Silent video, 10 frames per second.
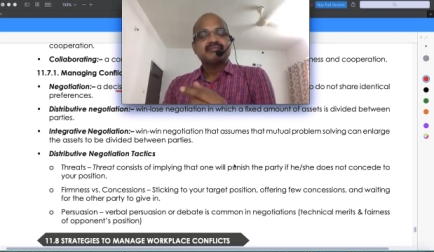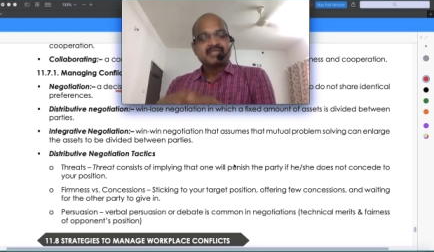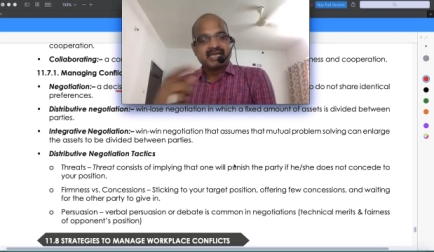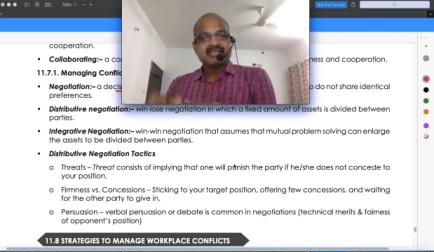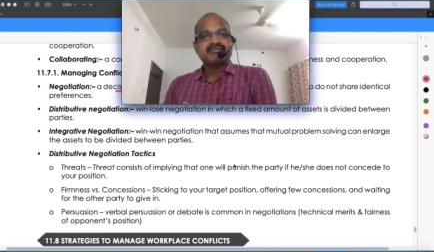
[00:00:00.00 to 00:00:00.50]

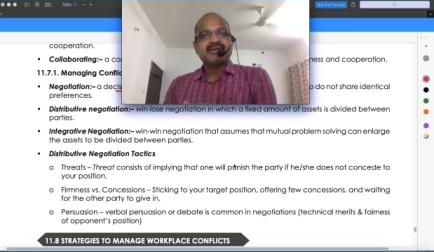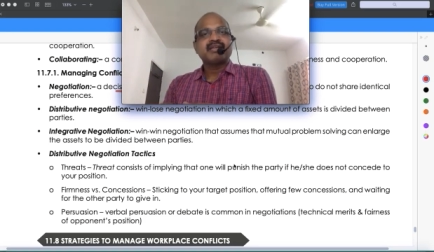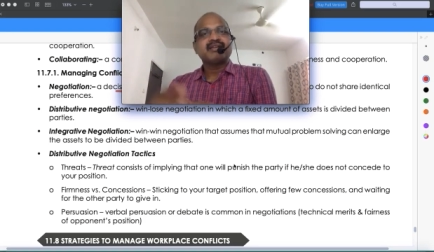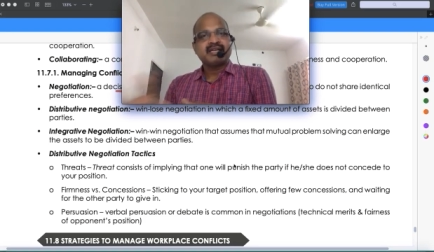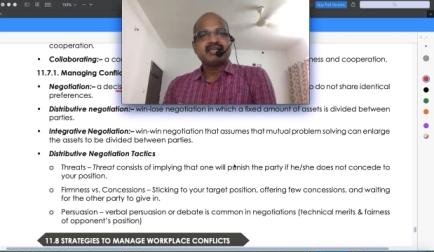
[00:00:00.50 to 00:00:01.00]

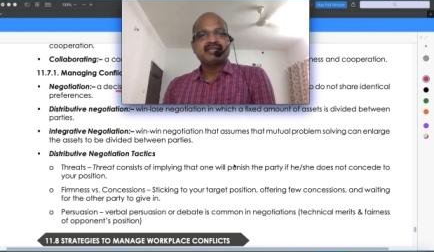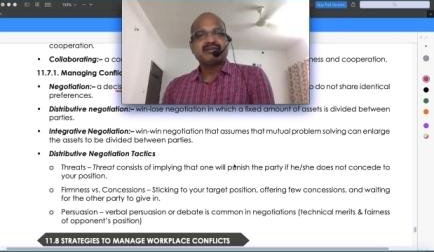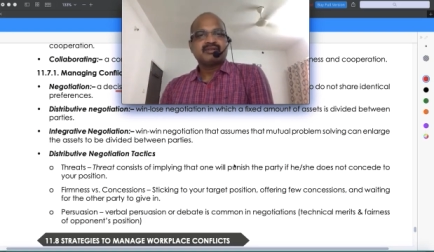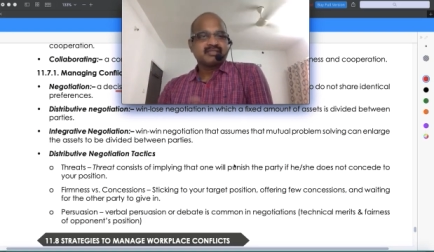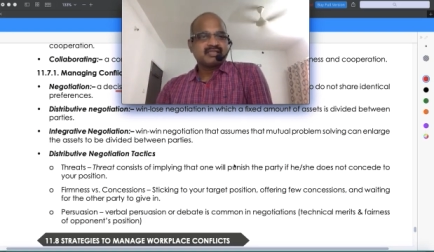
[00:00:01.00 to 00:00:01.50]
satisfied at any
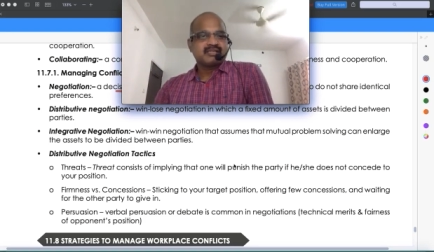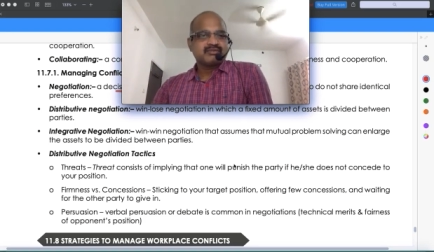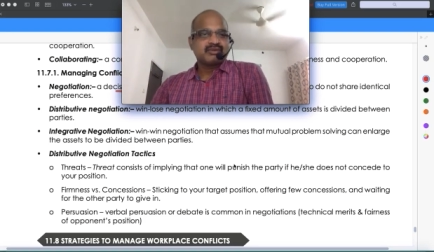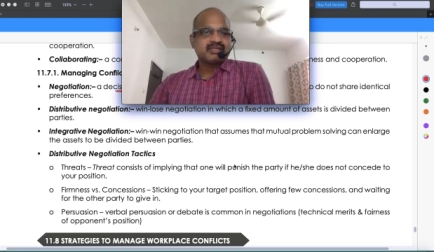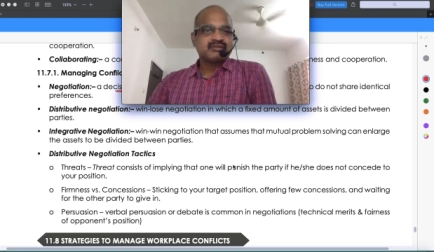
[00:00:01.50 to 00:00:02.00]
cost that is
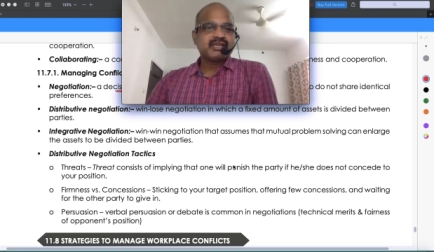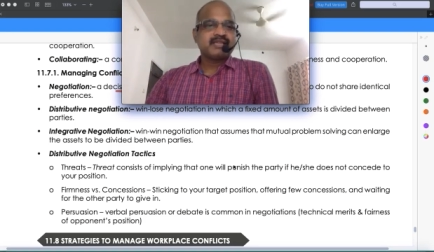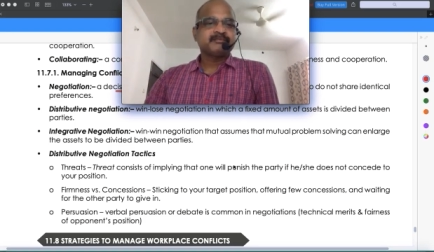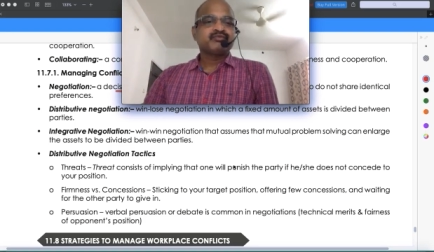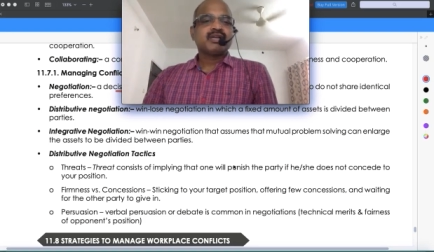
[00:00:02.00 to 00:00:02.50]
what
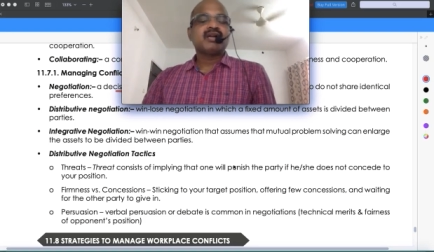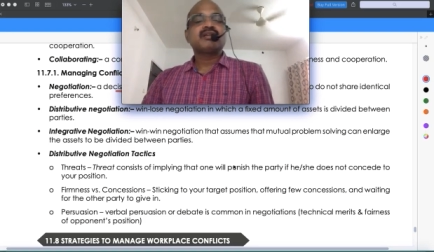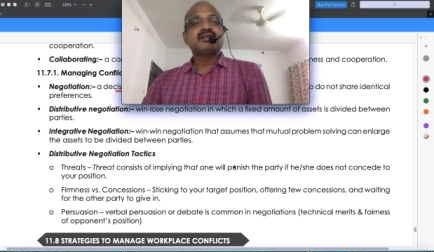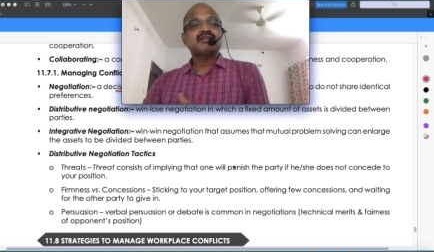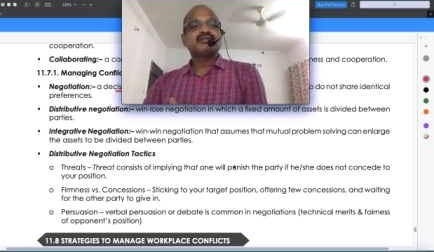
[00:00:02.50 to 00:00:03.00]
okay under
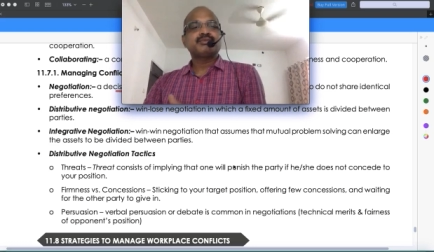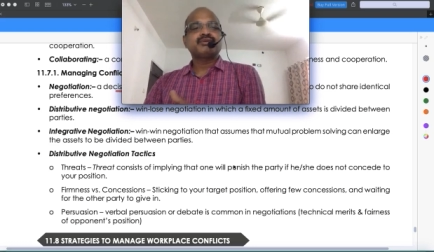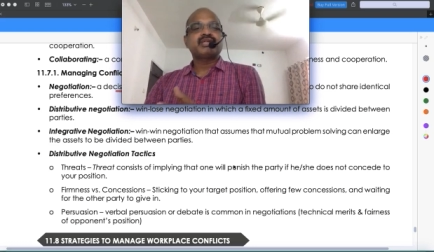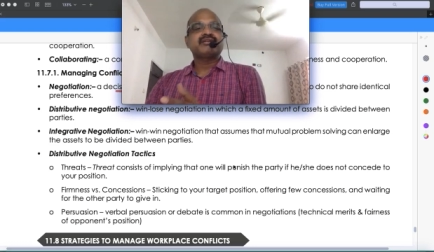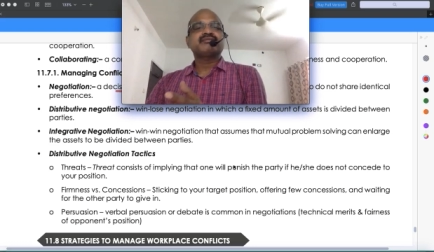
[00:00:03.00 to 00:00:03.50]

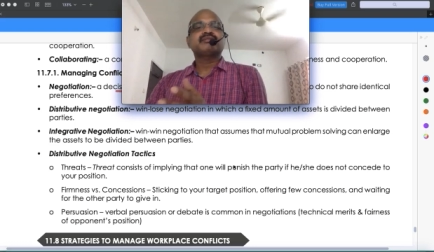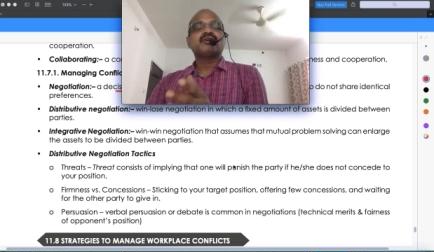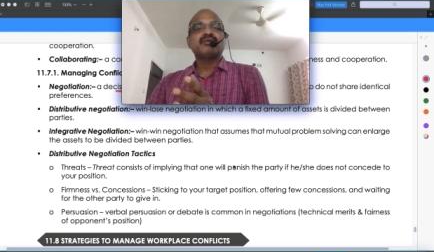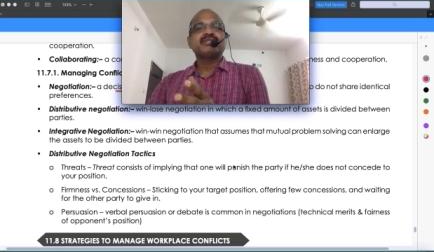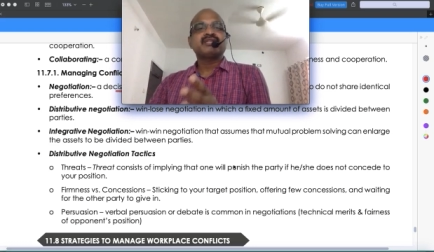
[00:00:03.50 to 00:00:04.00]
distributive
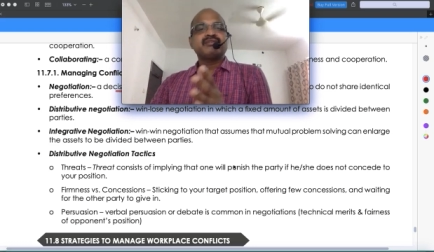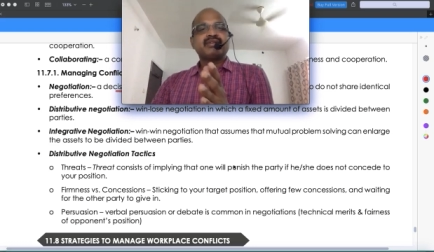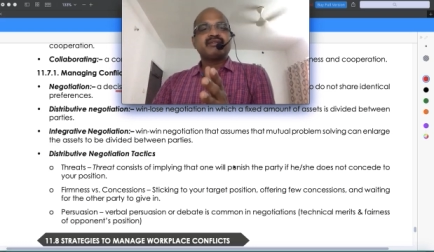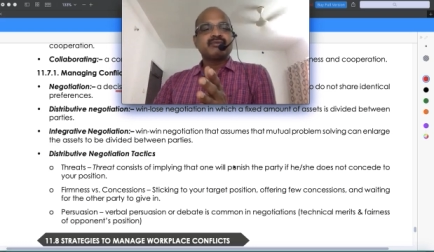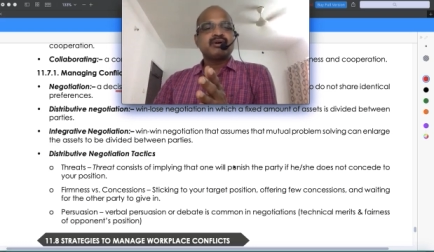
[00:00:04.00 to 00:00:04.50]
obviously we
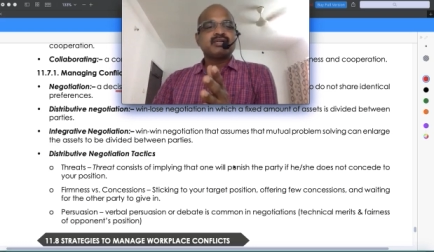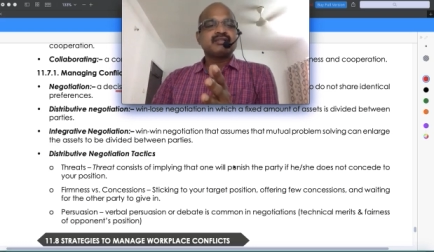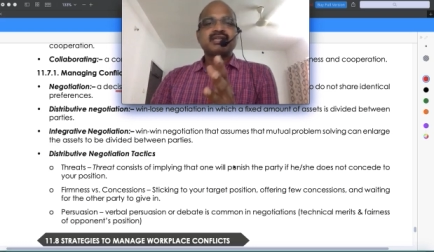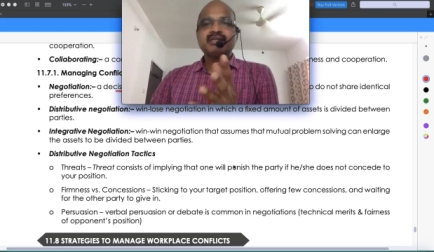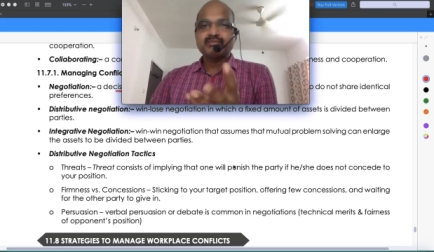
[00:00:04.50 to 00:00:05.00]
have got
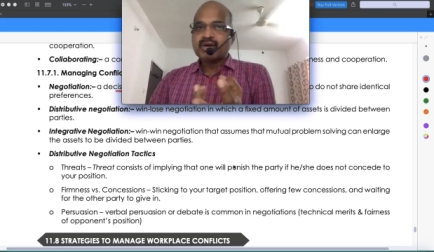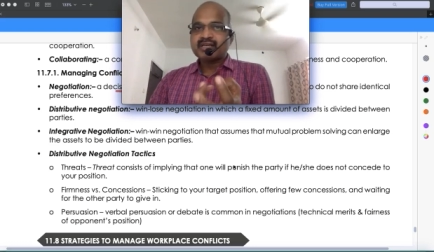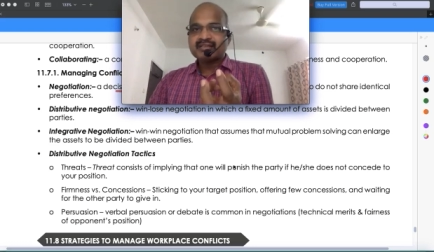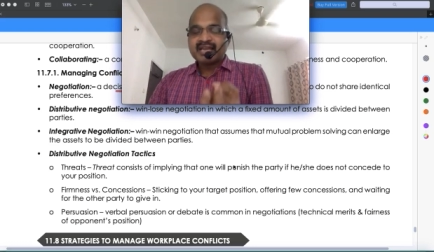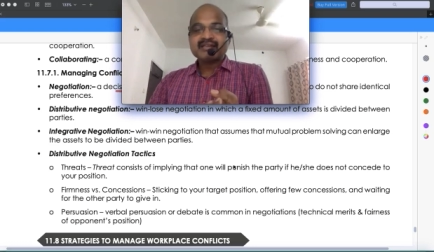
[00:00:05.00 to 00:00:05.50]
three
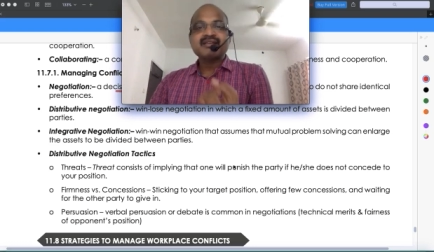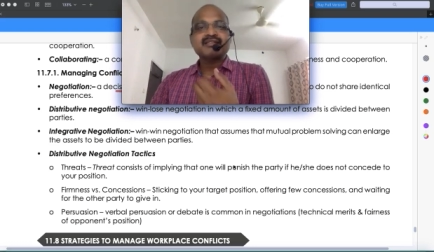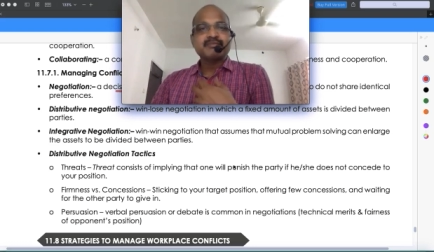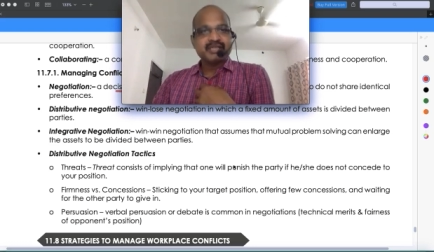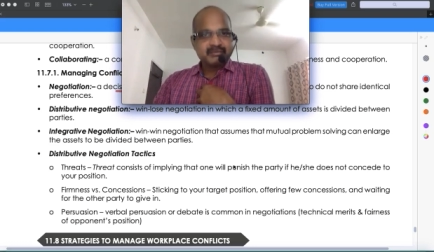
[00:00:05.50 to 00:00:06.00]
important
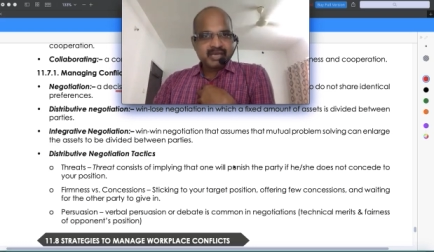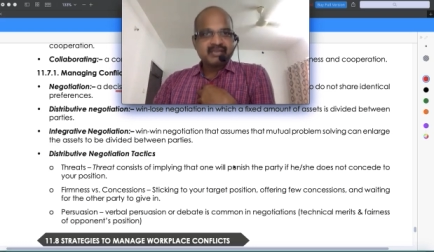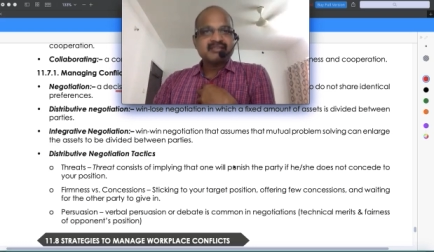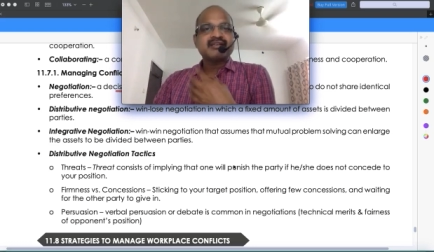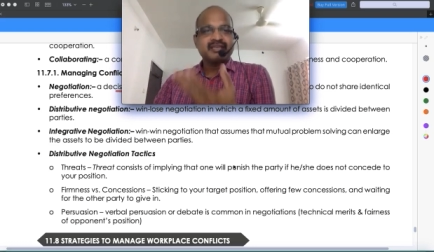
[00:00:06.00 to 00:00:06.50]
tactics being a
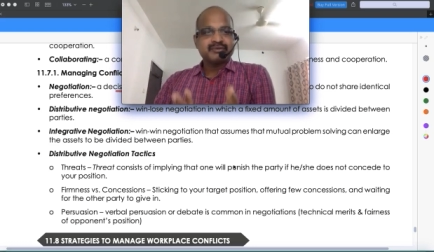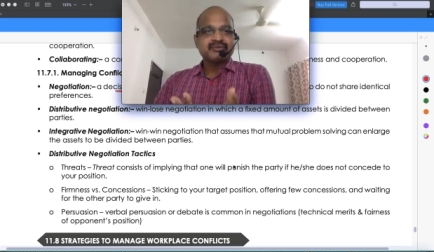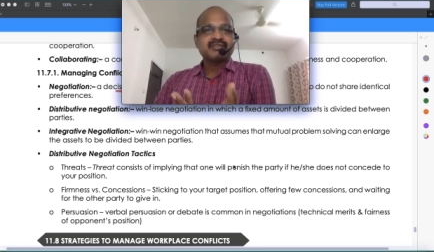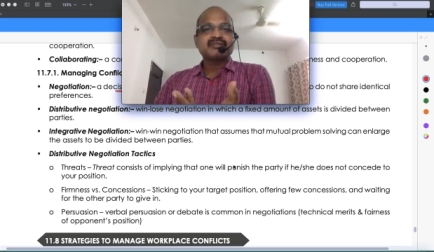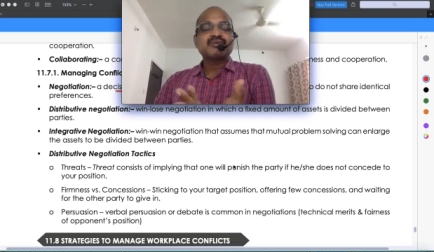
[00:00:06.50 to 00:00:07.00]
manager i
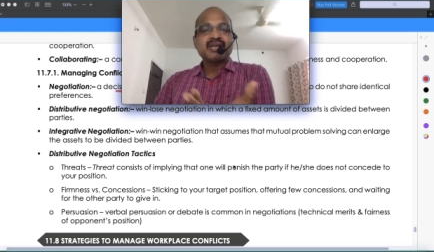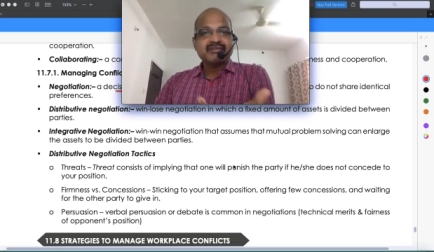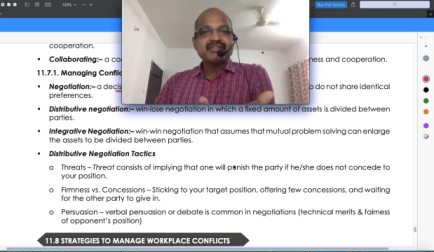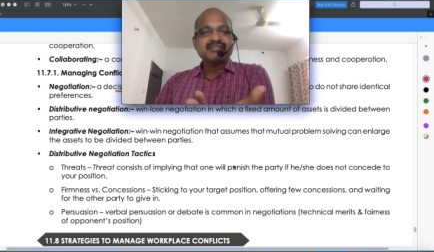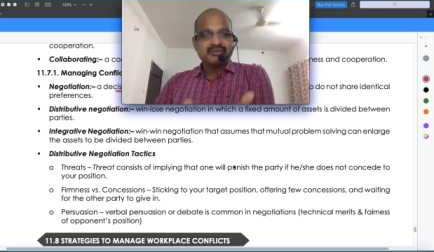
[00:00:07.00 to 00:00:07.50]
use to
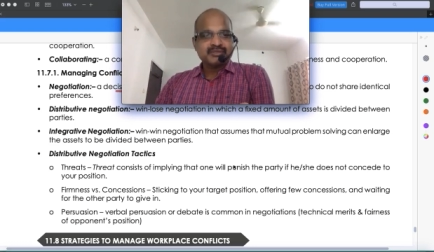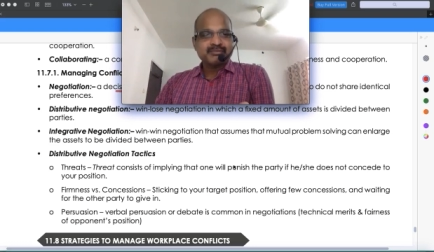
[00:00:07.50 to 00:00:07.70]
convince those